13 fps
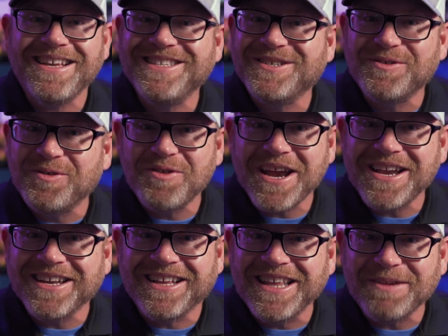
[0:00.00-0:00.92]
He's
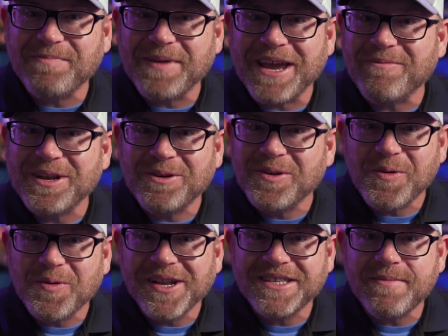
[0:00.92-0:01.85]
creating clickbait. We don't
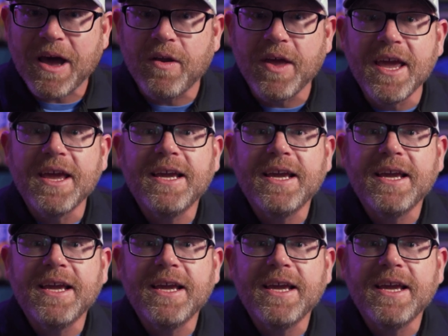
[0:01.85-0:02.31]
know what it's about.